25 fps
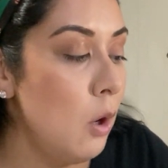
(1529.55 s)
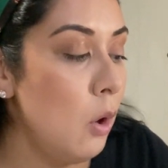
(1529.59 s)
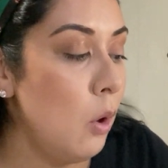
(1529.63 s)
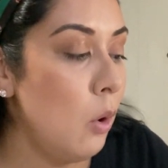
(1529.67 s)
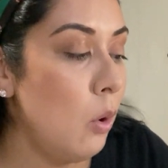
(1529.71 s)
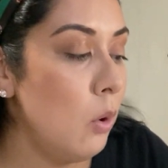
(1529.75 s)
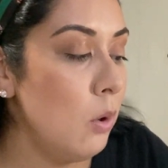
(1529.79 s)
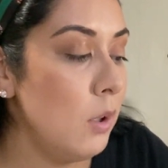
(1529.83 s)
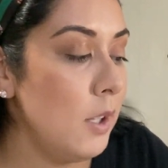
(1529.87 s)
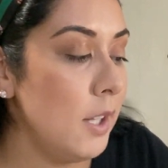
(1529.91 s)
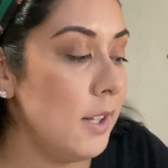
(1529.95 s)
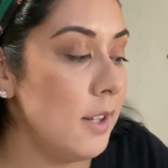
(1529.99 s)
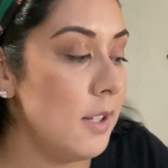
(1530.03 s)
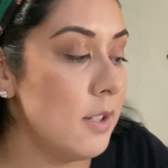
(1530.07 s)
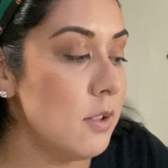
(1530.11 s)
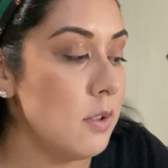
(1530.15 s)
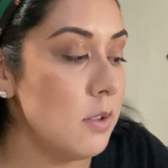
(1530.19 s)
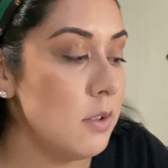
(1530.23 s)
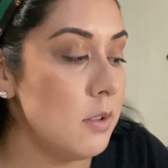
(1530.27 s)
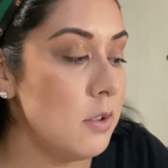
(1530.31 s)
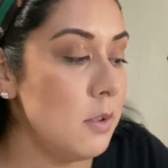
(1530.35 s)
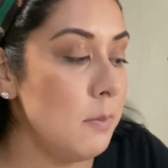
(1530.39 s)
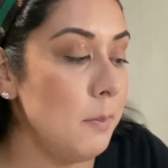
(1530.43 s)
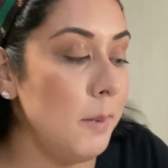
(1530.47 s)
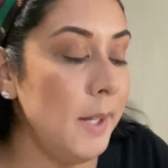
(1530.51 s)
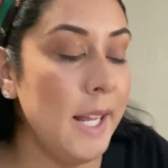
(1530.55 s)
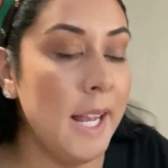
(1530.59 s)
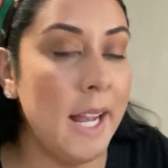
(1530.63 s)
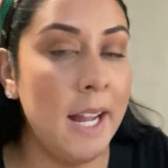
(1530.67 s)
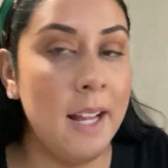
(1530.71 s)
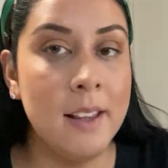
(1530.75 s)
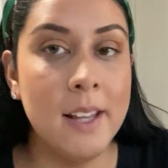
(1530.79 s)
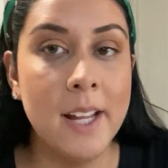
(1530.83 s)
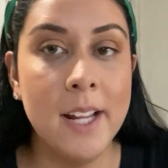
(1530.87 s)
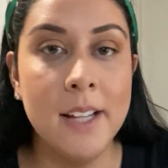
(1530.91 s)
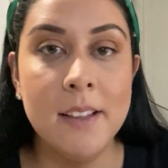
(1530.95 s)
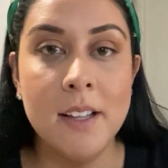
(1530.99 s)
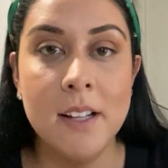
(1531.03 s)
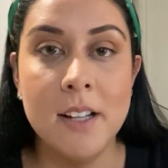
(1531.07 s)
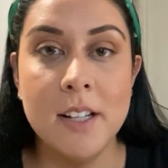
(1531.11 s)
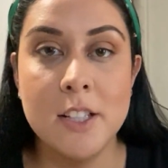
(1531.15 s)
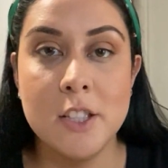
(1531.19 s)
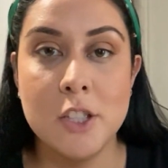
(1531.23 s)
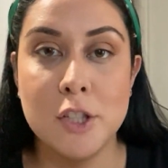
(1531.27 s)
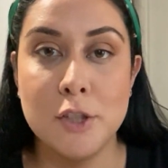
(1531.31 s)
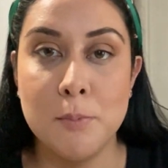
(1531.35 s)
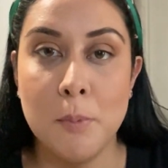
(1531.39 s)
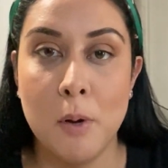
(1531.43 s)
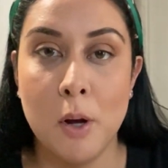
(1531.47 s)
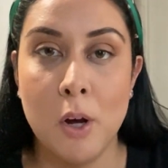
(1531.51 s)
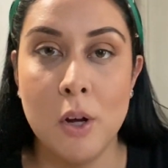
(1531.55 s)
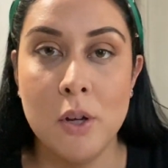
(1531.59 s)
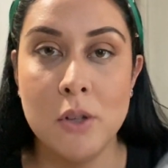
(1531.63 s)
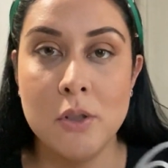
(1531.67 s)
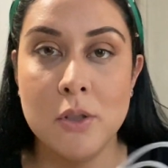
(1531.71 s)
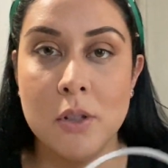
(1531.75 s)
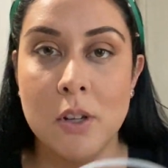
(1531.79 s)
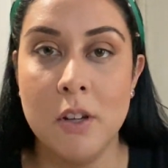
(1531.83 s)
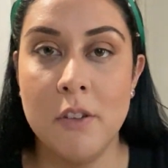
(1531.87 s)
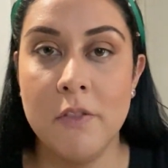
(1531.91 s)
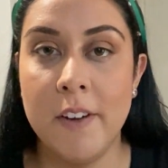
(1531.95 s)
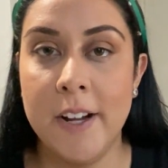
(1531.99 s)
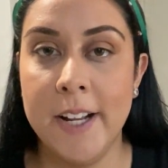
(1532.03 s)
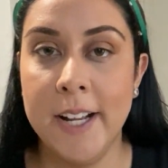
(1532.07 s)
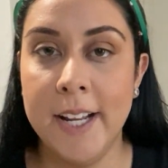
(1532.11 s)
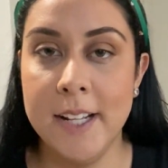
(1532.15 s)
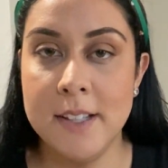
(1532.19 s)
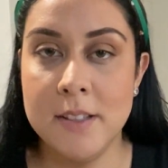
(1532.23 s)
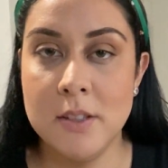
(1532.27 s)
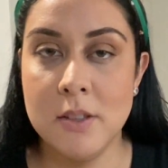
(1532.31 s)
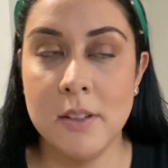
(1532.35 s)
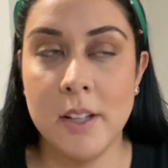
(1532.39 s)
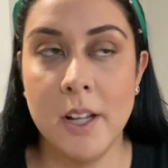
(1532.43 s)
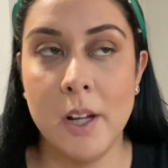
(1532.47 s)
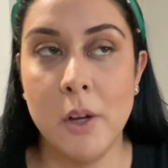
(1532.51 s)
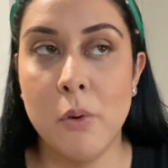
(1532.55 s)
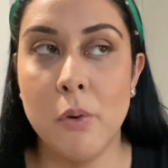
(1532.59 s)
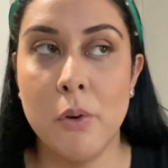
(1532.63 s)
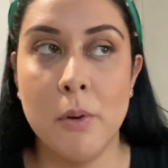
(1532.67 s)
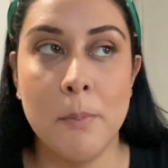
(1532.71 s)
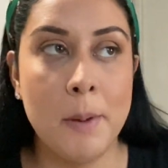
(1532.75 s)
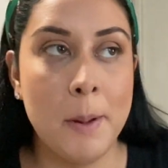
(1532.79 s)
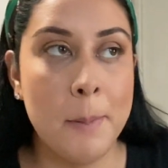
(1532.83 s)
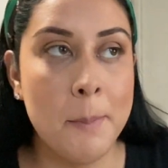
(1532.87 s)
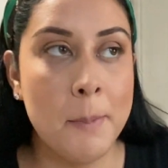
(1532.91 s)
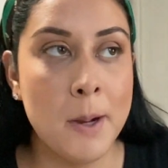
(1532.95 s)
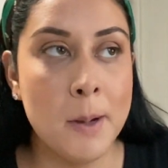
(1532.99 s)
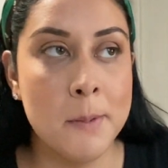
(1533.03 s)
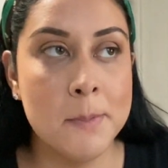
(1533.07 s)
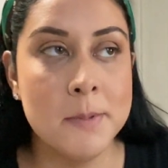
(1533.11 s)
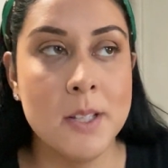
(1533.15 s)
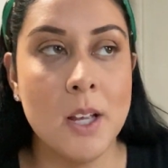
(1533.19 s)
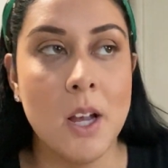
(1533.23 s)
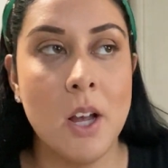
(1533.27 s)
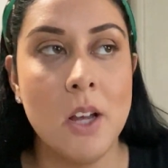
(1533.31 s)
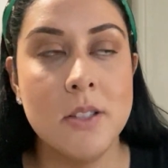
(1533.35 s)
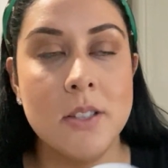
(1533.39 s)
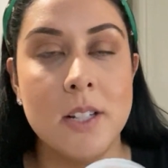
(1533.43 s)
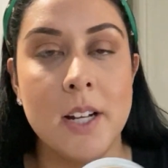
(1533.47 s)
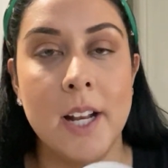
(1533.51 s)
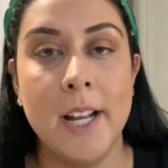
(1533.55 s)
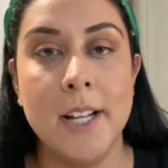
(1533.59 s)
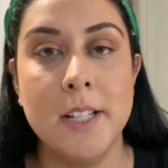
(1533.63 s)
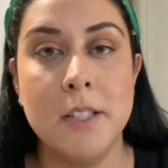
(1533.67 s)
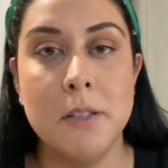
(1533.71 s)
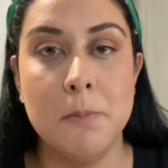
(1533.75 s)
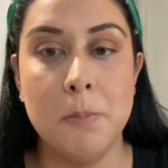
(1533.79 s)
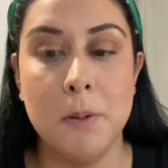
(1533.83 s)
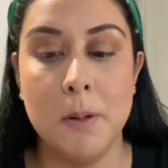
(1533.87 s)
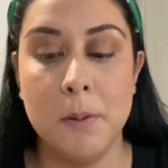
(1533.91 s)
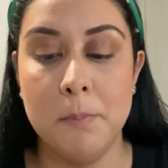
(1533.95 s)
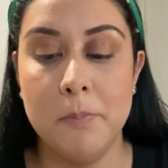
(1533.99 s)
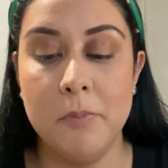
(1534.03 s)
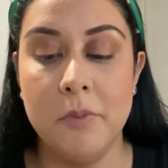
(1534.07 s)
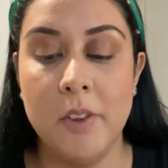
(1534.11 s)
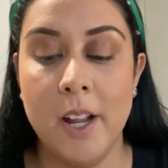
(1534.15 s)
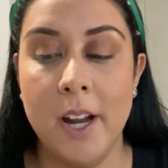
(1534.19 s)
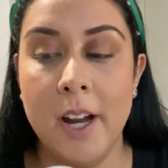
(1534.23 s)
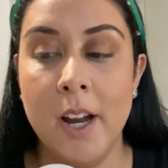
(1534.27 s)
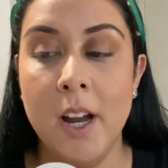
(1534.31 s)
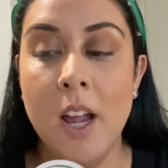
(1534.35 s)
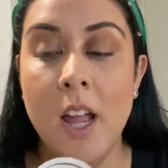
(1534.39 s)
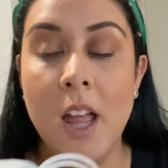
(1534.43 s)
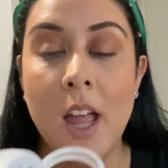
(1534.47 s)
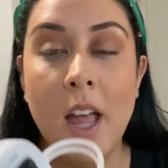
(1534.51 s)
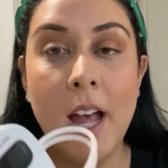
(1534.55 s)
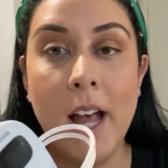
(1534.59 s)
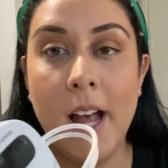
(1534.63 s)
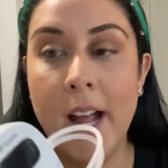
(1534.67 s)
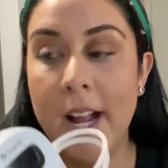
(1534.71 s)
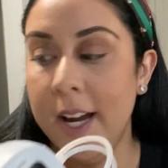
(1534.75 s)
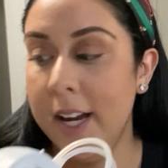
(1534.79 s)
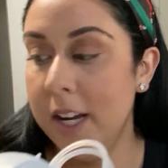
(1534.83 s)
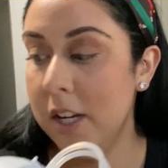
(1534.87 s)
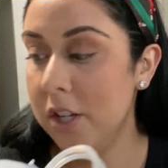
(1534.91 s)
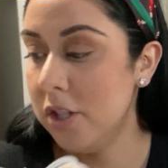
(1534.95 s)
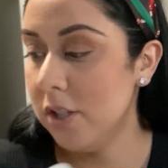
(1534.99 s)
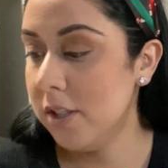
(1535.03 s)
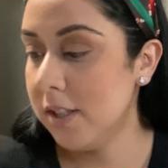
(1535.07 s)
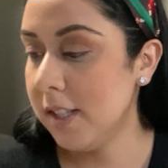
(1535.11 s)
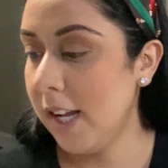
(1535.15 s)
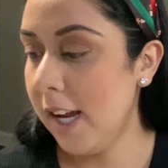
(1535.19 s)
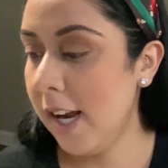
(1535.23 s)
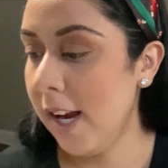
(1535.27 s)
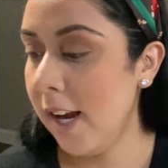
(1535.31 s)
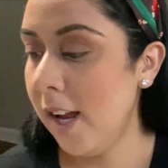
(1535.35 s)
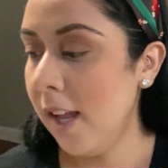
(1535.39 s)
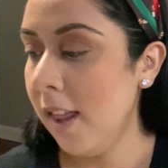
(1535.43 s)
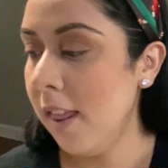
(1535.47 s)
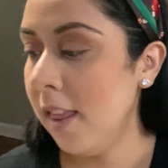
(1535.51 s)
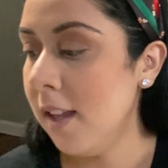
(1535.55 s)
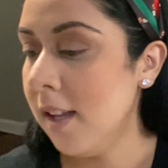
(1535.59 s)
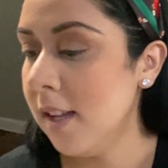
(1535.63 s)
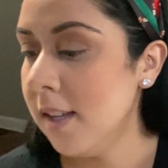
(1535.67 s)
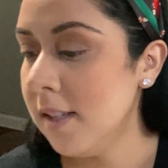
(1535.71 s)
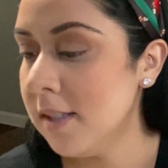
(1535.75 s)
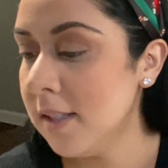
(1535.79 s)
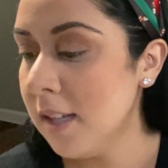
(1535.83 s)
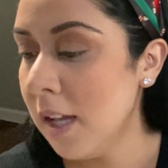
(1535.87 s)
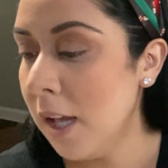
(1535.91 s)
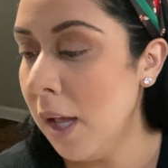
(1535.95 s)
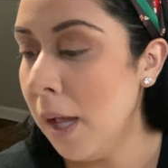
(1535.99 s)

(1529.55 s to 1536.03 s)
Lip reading: Or like this one, to me, I like that it's small, so if I need to like go to my mom's house and I need to pump there, I can just carry this.